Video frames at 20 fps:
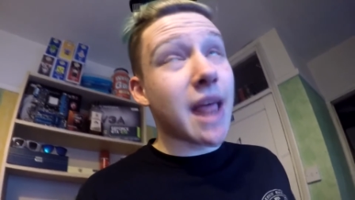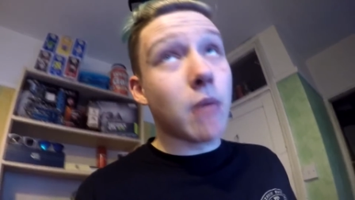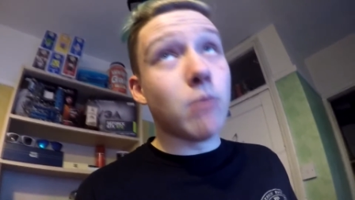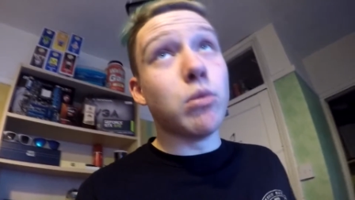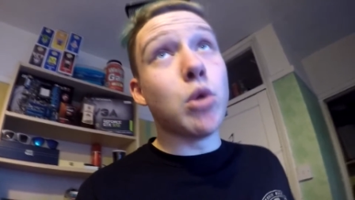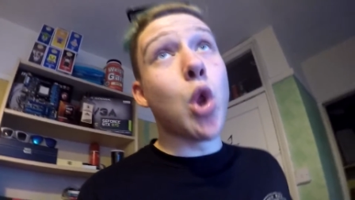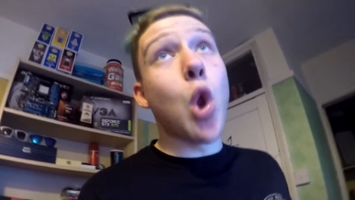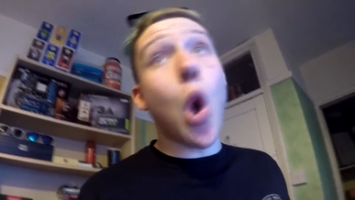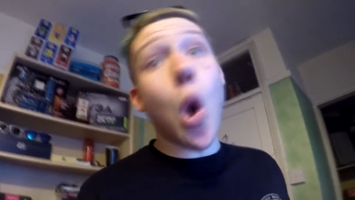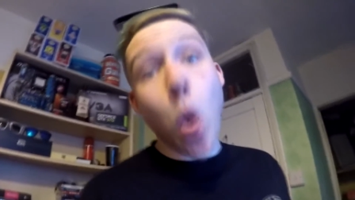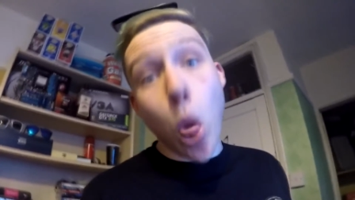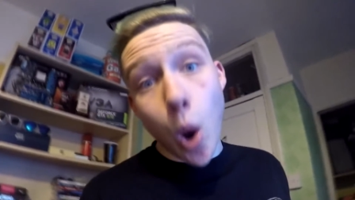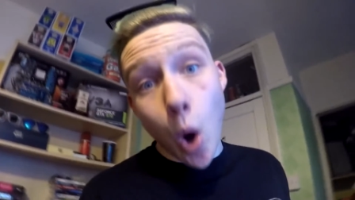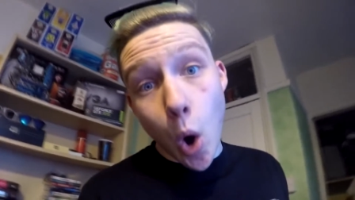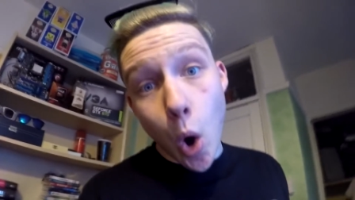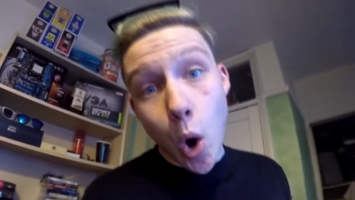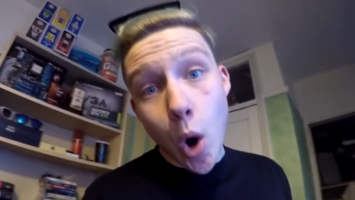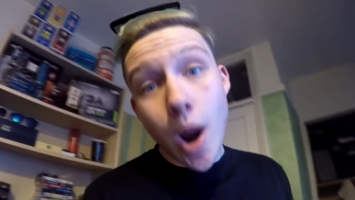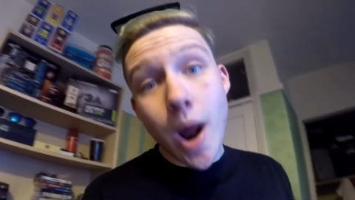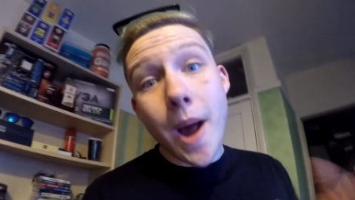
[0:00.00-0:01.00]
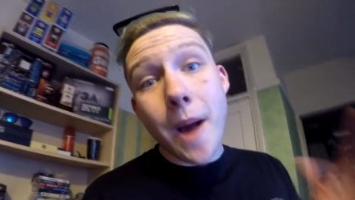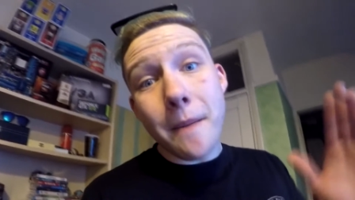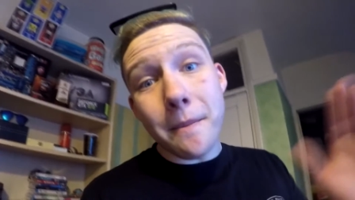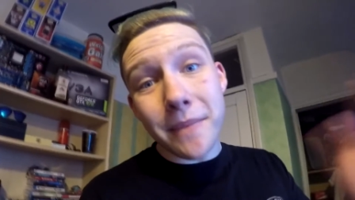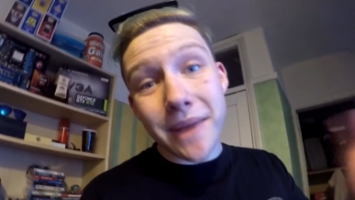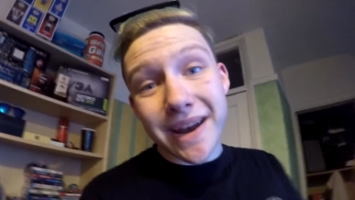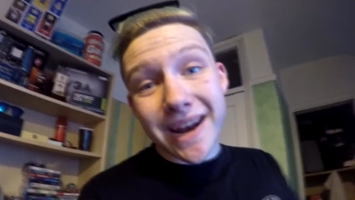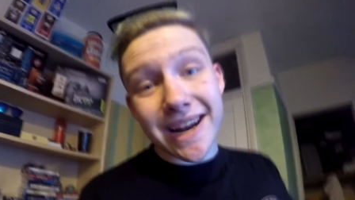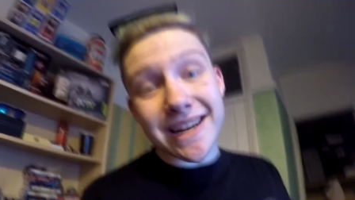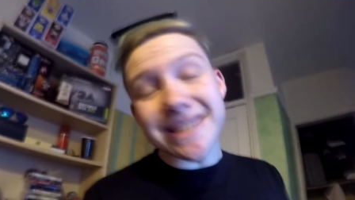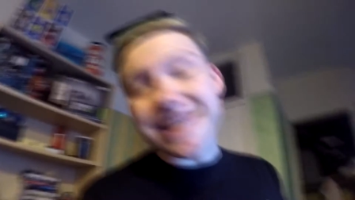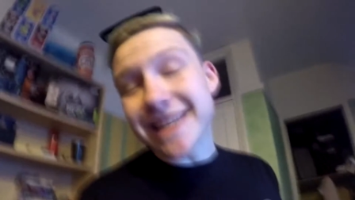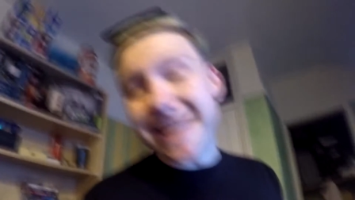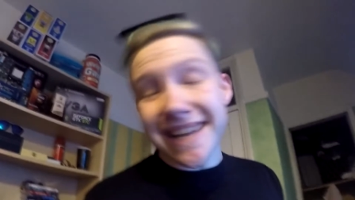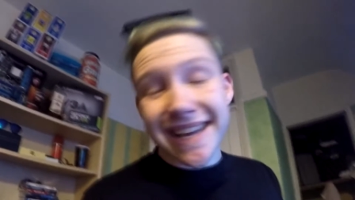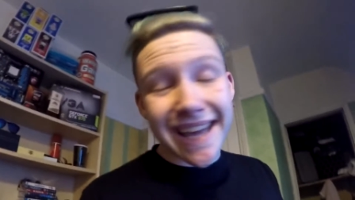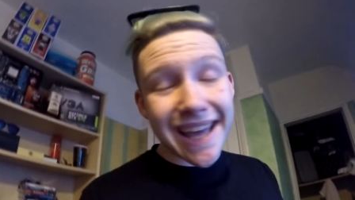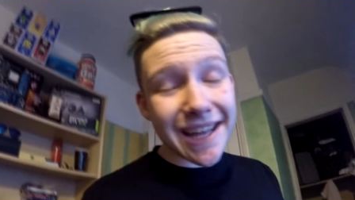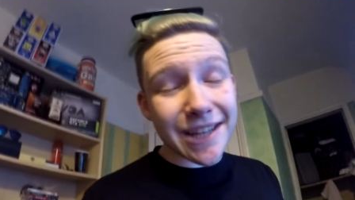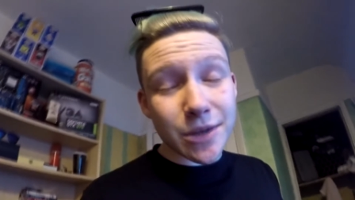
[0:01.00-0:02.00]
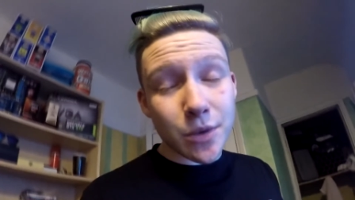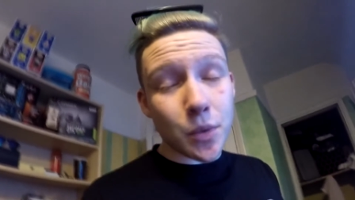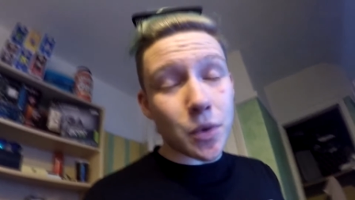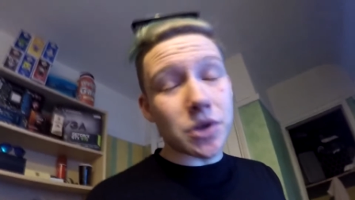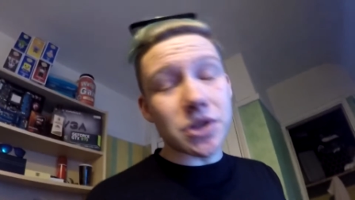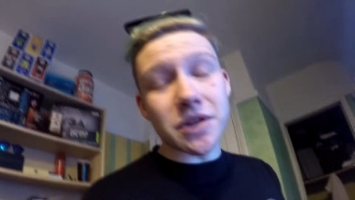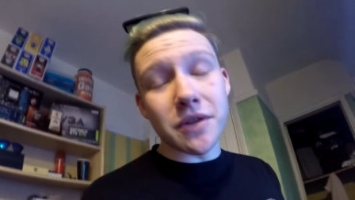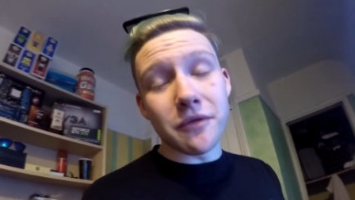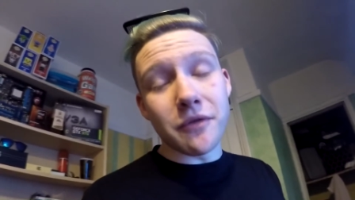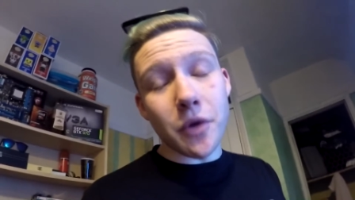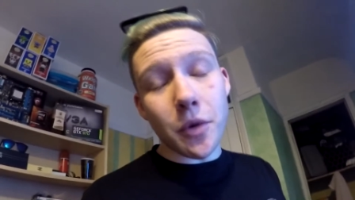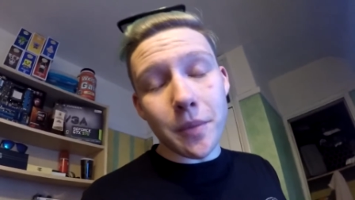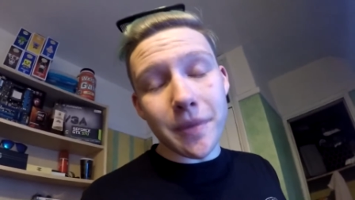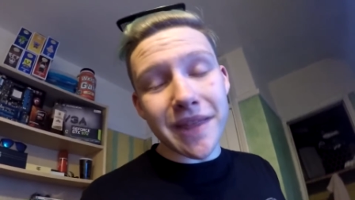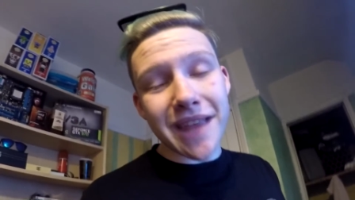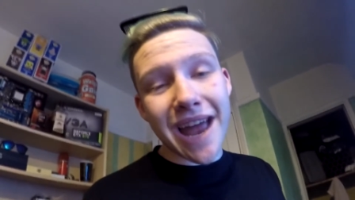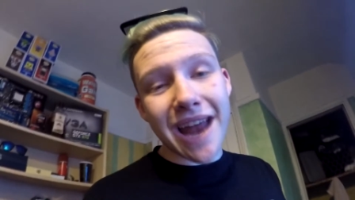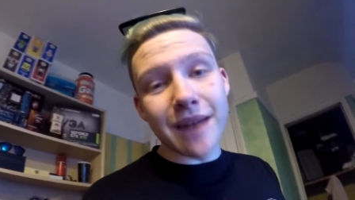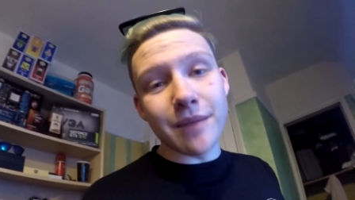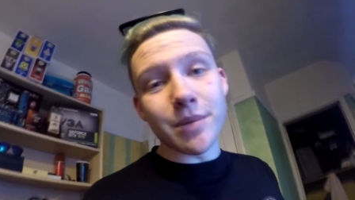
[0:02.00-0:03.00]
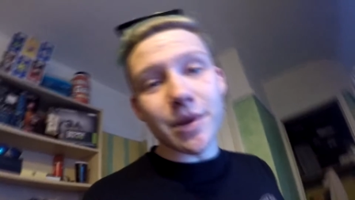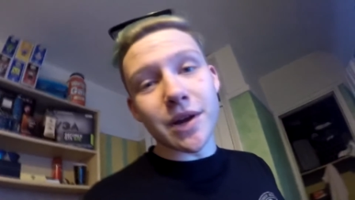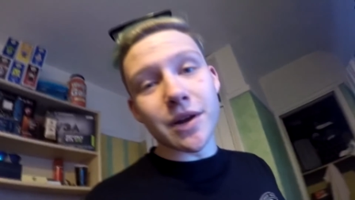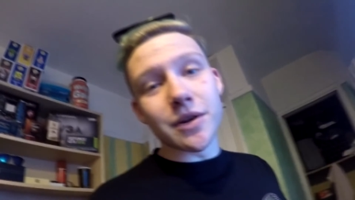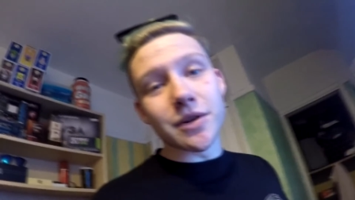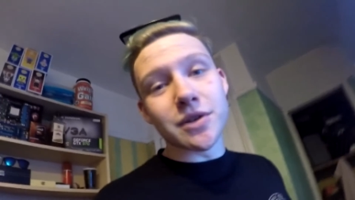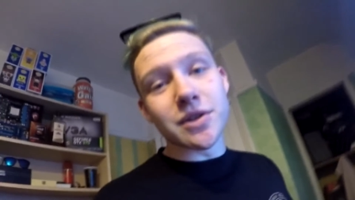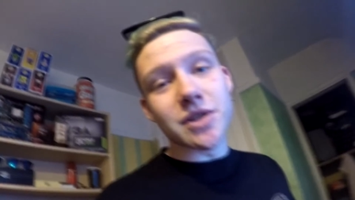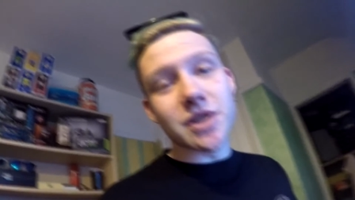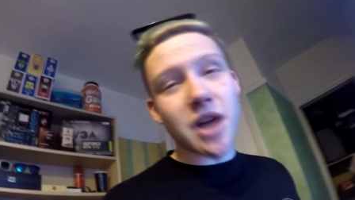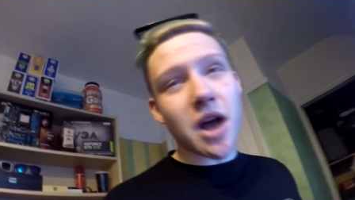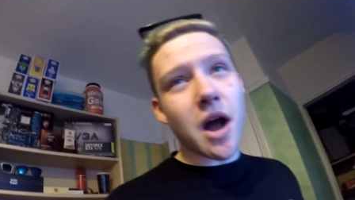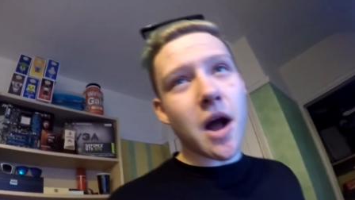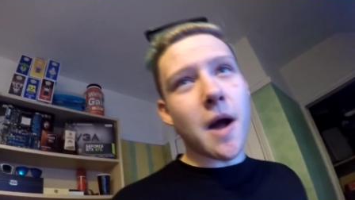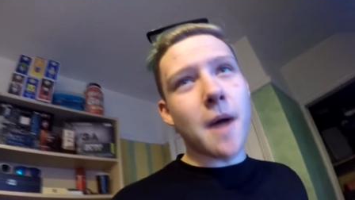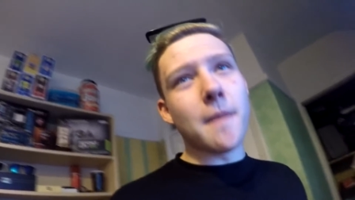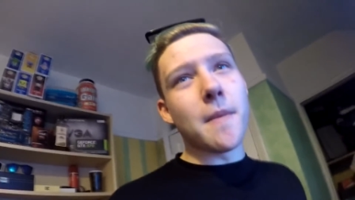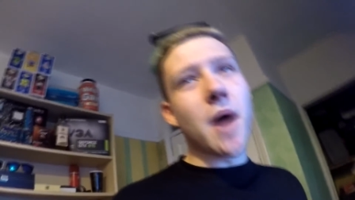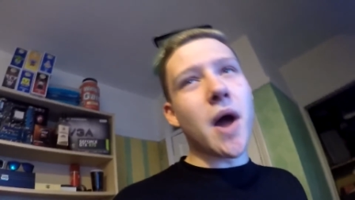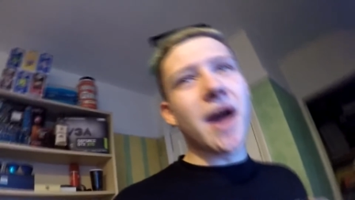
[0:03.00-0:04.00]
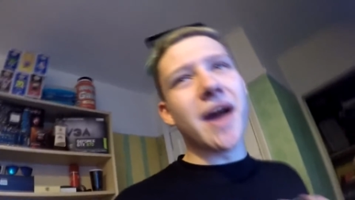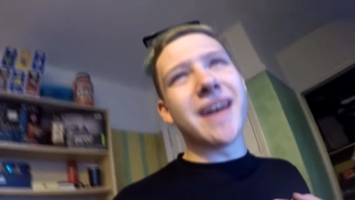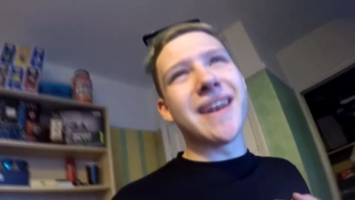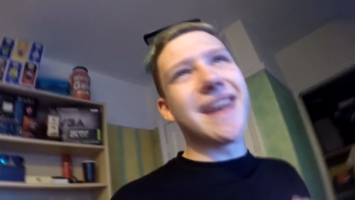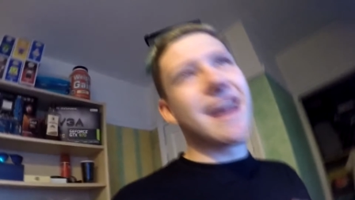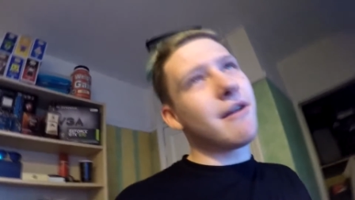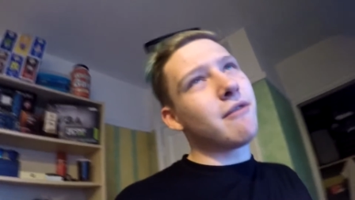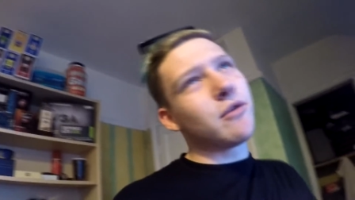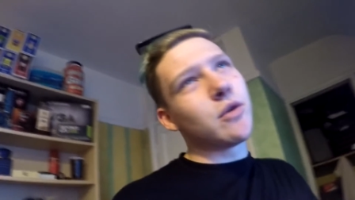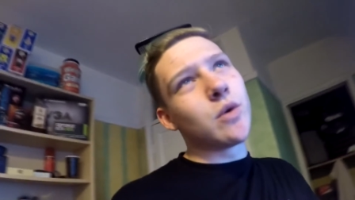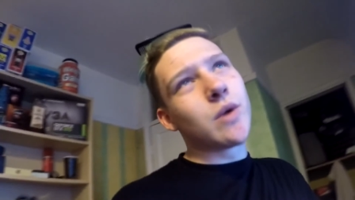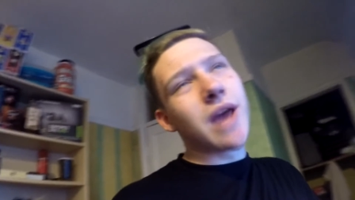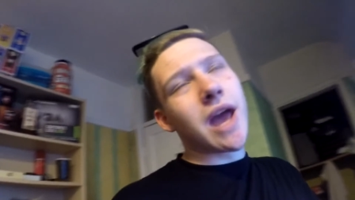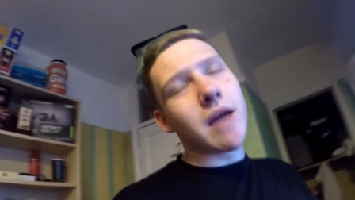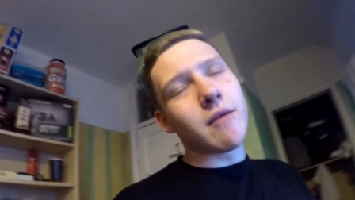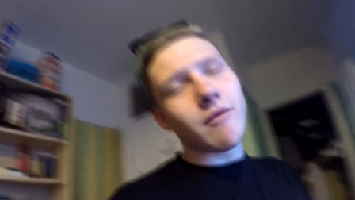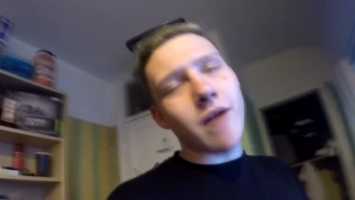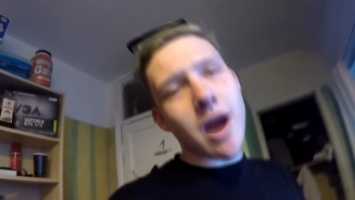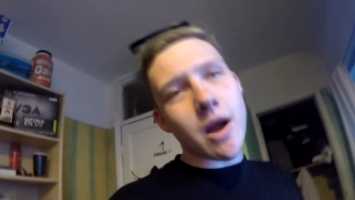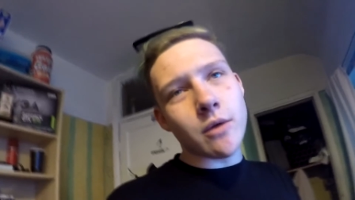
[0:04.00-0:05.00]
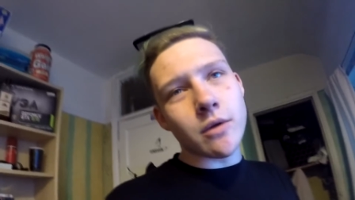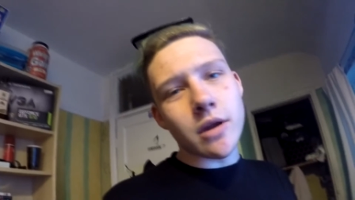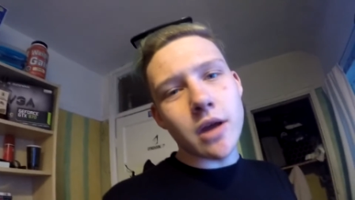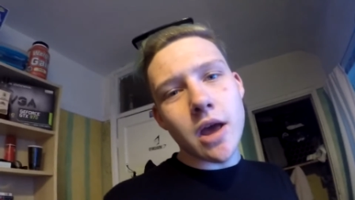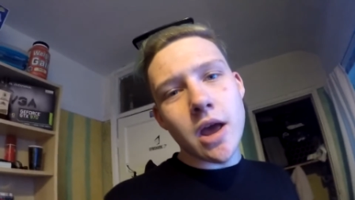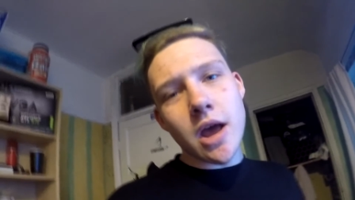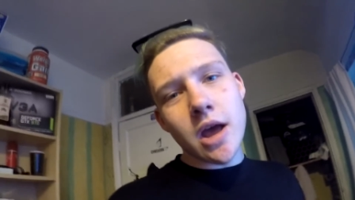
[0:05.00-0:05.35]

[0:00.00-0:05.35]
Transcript: me and Nassie didn't get to watch the film in the end because um, her nephew came round,